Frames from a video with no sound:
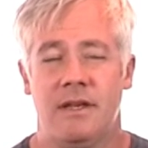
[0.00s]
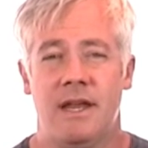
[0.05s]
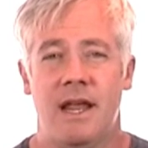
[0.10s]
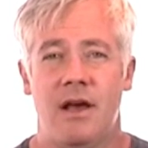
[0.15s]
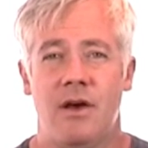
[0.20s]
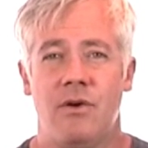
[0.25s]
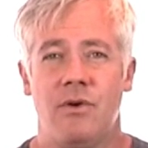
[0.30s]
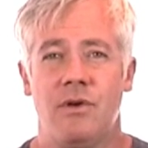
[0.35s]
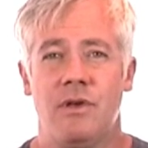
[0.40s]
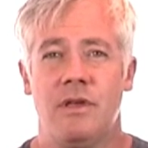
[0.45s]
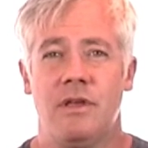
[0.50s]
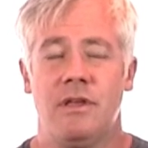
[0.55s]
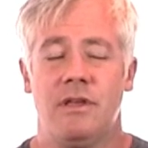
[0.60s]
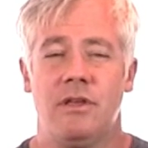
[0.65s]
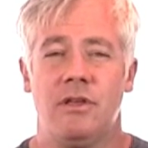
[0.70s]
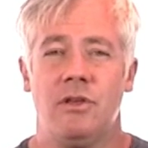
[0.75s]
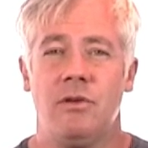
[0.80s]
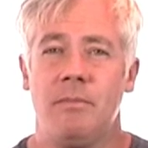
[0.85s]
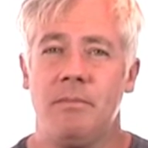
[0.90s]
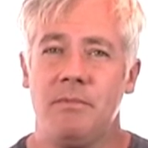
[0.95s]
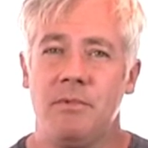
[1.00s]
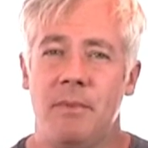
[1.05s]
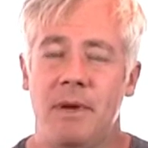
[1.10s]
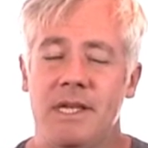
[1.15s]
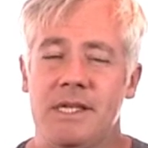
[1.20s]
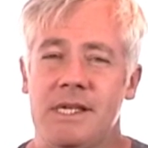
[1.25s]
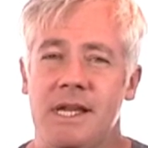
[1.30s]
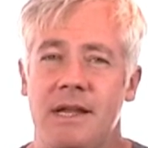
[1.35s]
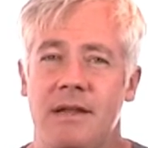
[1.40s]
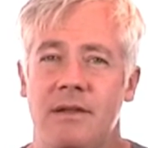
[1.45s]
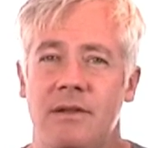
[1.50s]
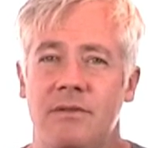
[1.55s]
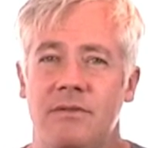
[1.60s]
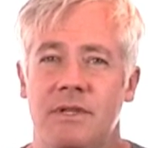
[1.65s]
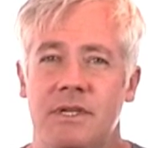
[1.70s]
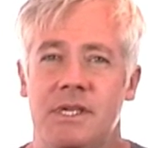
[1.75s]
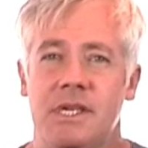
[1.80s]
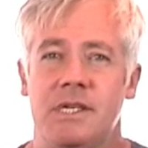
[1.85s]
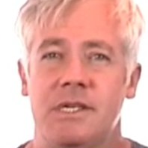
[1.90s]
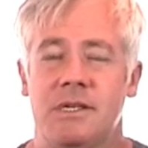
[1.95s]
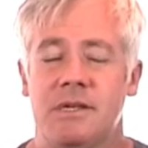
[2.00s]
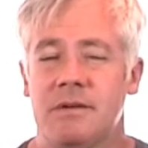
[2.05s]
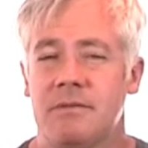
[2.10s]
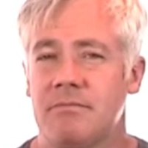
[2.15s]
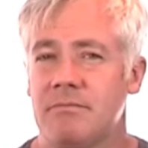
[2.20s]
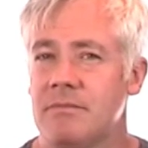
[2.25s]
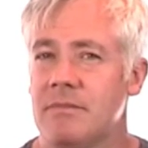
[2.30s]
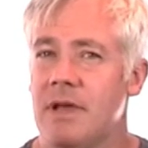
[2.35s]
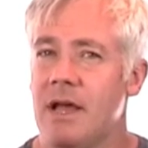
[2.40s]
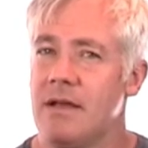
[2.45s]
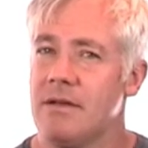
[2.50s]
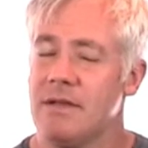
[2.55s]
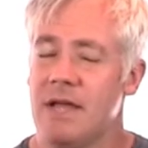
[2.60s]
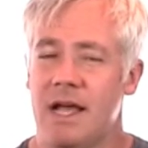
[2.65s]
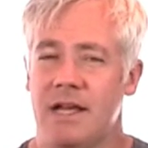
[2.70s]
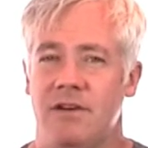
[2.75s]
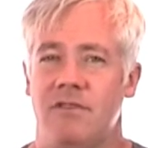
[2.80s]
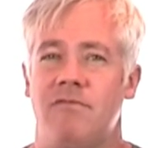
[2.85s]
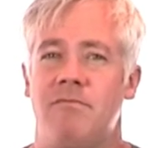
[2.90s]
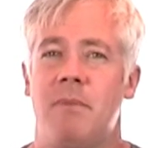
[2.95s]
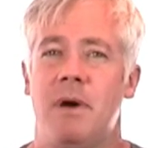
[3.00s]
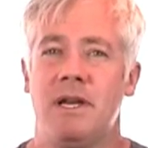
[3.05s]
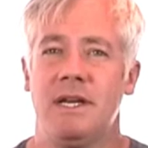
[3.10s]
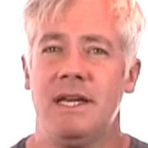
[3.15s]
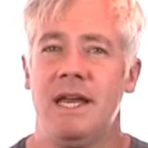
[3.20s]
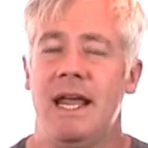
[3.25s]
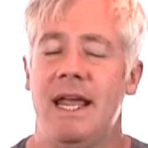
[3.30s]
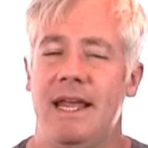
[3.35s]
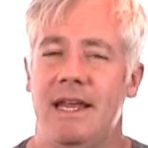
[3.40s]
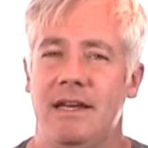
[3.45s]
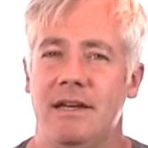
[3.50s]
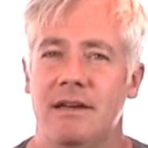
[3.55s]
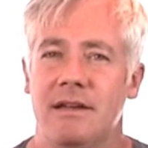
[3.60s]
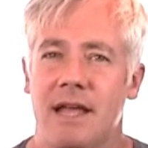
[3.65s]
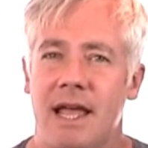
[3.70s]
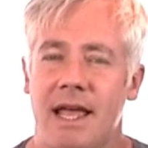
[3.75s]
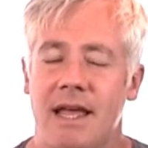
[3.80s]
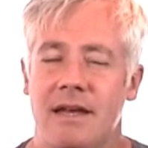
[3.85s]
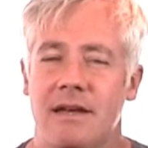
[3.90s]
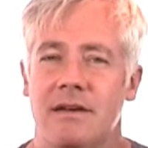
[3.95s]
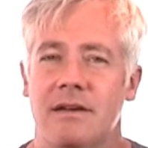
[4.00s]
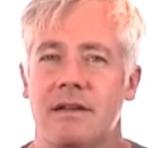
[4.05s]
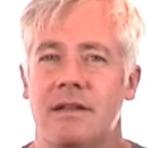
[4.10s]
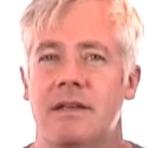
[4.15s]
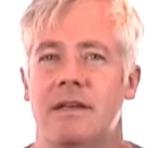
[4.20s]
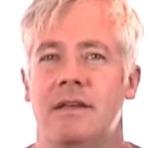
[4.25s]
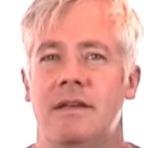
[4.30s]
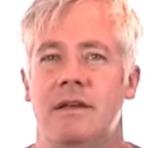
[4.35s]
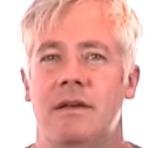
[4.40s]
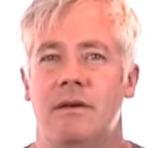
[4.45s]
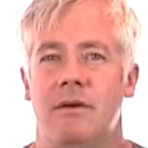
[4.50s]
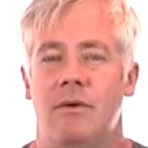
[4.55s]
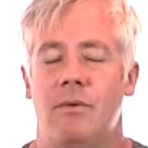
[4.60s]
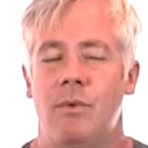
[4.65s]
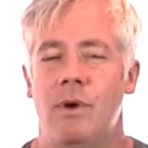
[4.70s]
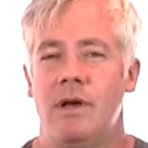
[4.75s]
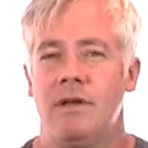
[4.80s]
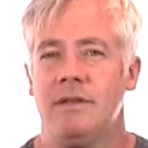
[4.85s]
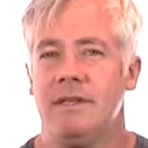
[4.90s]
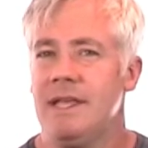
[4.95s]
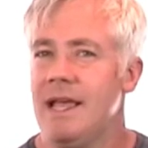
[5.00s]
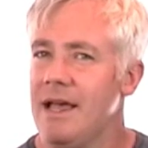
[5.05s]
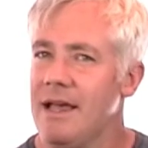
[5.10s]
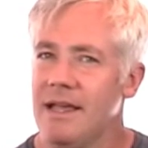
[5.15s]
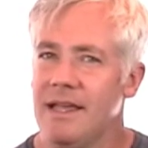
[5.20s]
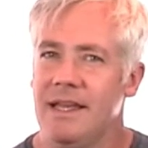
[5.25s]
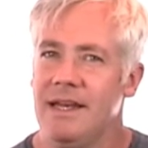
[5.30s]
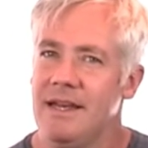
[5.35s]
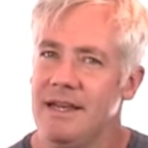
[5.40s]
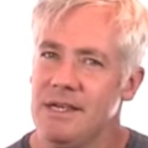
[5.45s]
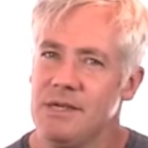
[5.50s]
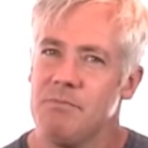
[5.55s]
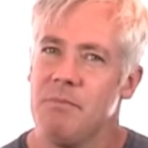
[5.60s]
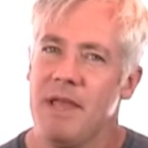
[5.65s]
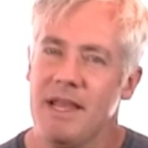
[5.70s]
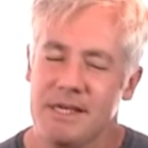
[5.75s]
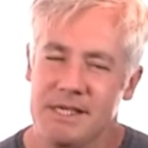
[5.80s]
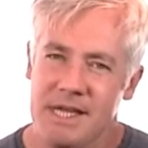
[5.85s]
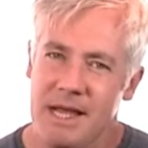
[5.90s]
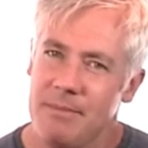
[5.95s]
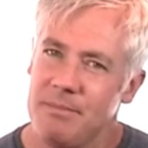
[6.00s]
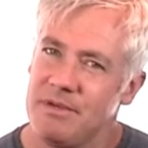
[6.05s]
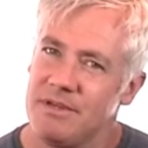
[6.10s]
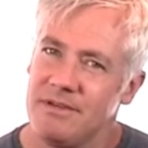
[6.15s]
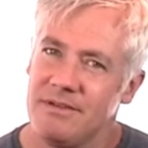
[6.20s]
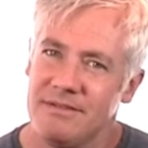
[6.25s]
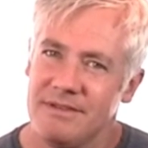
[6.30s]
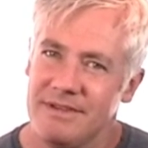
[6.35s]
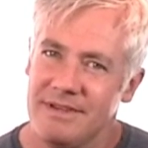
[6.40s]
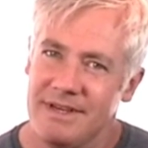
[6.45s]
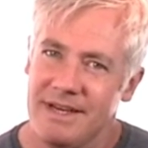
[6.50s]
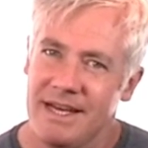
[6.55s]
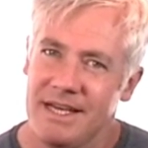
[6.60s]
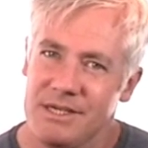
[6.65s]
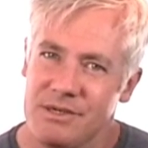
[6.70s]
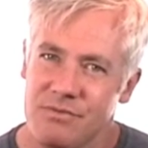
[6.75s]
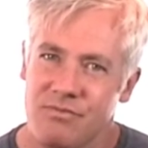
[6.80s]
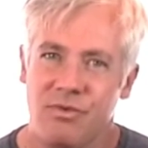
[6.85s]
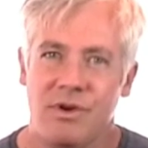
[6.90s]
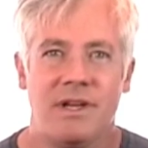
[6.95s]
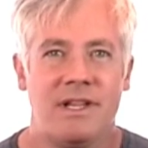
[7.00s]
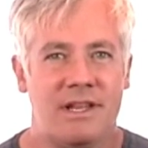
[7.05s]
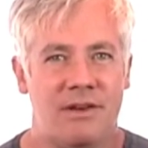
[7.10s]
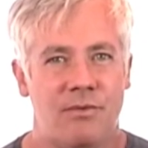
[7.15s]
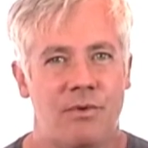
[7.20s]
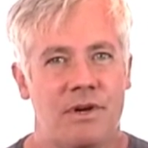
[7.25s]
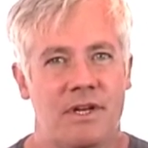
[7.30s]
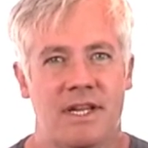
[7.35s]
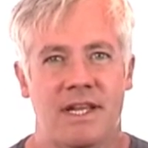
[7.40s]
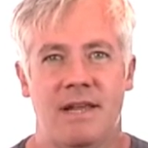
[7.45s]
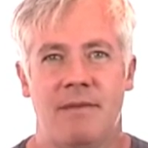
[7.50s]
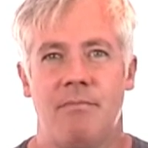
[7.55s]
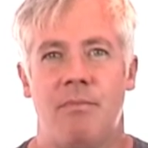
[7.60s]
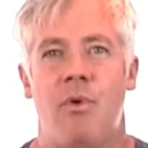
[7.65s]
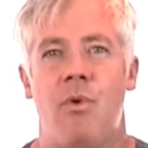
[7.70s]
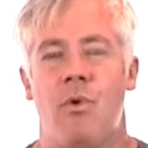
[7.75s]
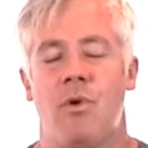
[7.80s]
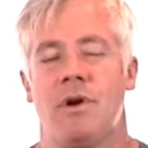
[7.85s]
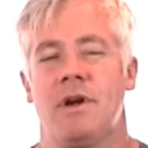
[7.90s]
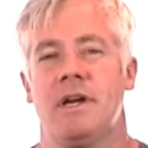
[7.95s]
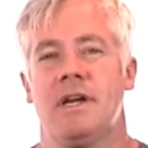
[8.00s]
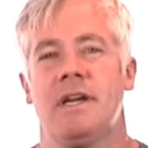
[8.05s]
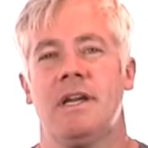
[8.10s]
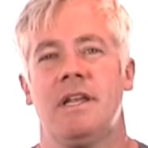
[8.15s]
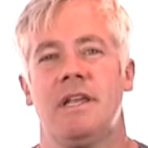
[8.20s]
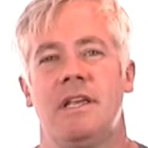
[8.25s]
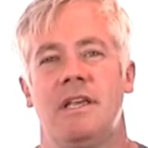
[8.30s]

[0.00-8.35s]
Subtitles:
Now, you might say this is kind of mundane, and well, yeah, it is, except it's really, really important.